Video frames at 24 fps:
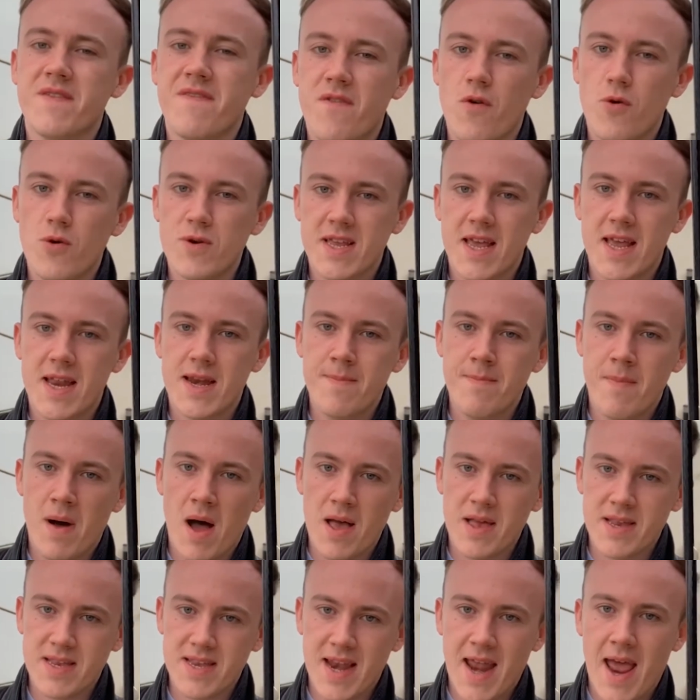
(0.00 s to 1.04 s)
to 14
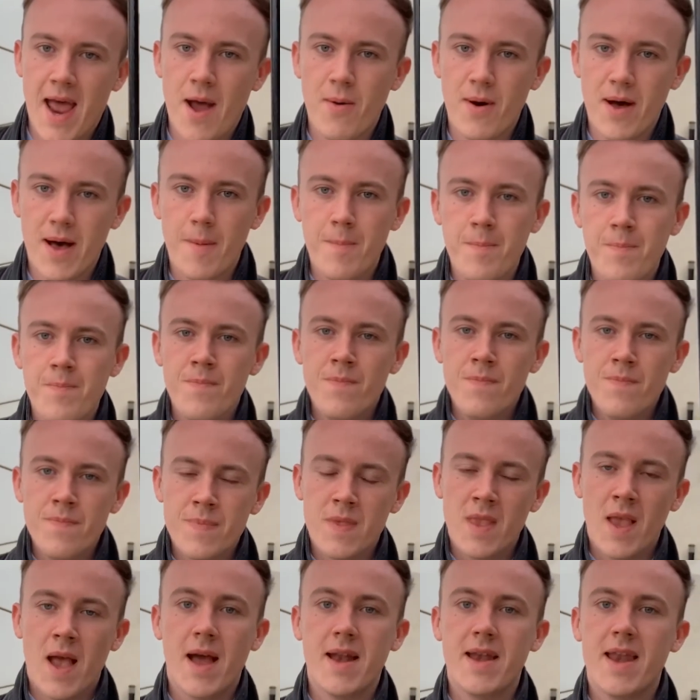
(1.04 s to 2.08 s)
miles an hour.
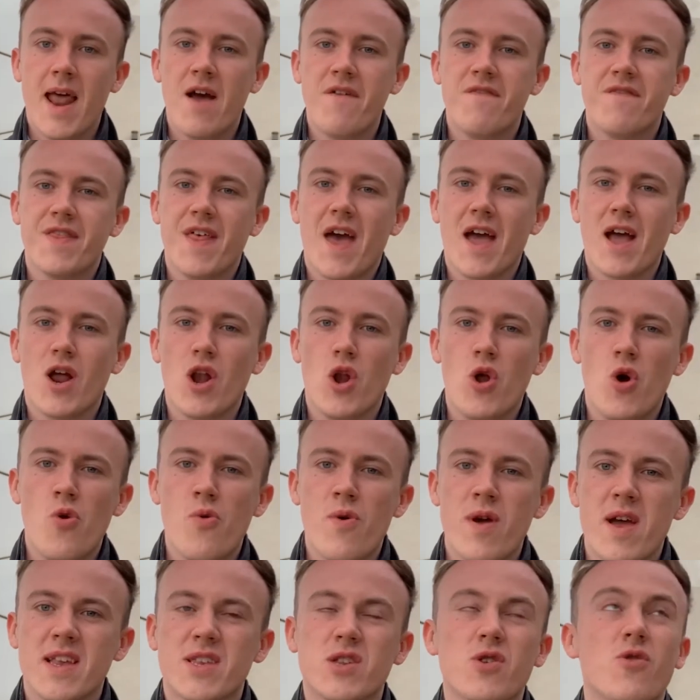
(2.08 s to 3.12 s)
And now for that
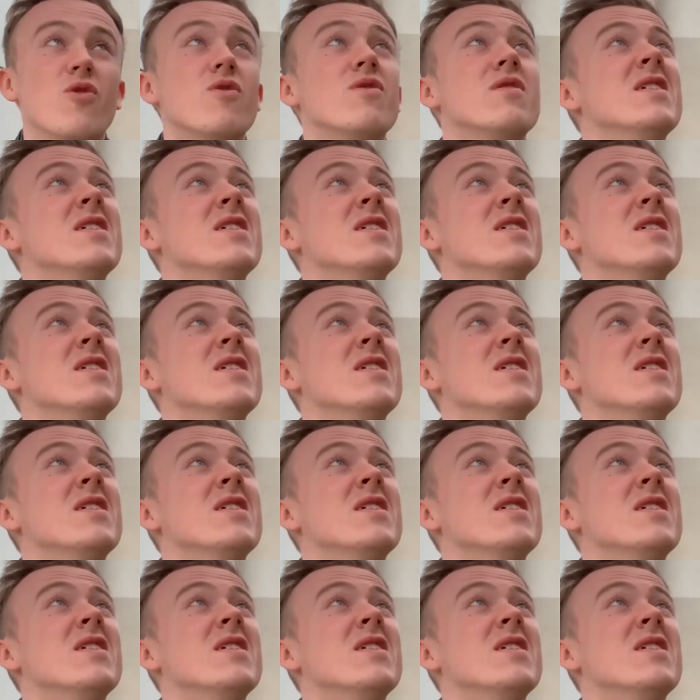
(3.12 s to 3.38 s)
glorious or